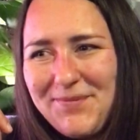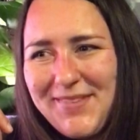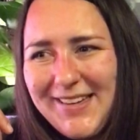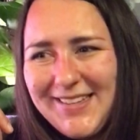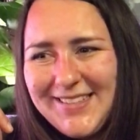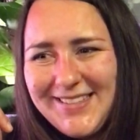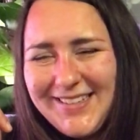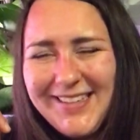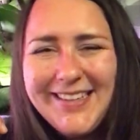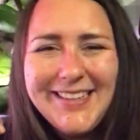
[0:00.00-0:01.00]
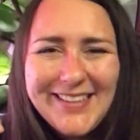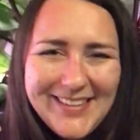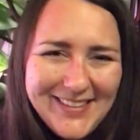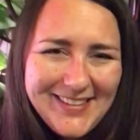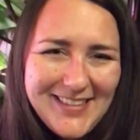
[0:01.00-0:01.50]
Thanks.
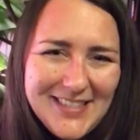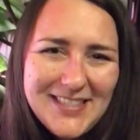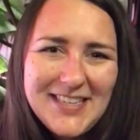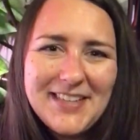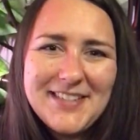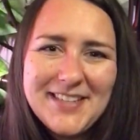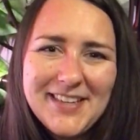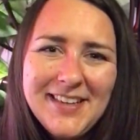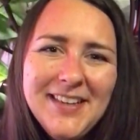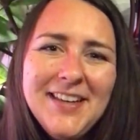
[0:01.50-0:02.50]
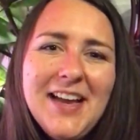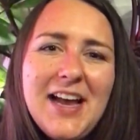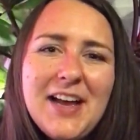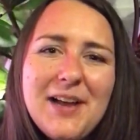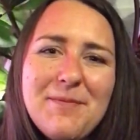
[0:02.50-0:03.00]
He's dancing.
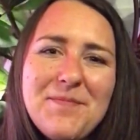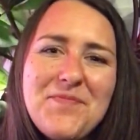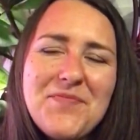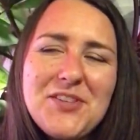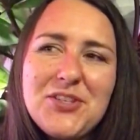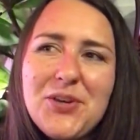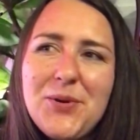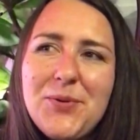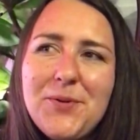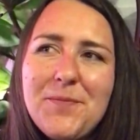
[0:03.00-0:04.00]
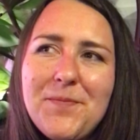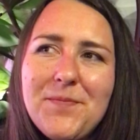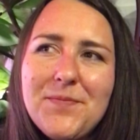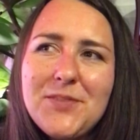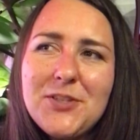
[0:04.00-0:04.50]
So
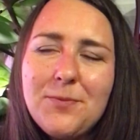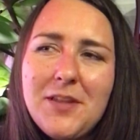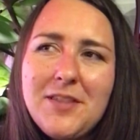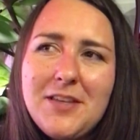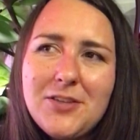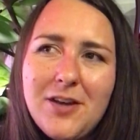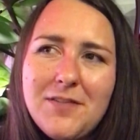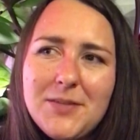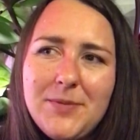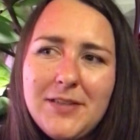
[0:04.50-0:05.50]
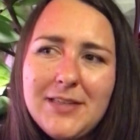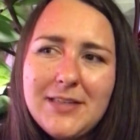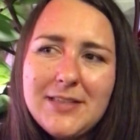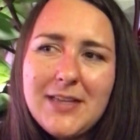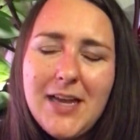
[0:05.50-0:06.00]
with these office
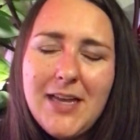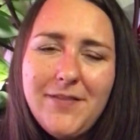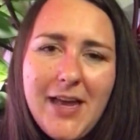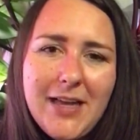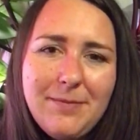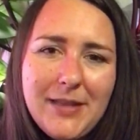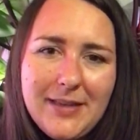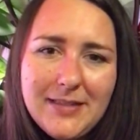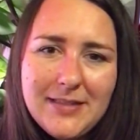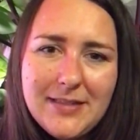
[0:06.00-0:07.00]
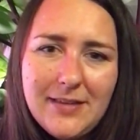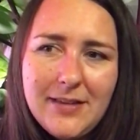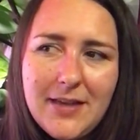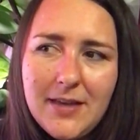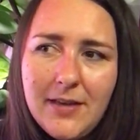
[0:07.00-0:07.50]
buildings, I have had plants
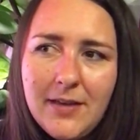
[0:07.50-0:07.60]
like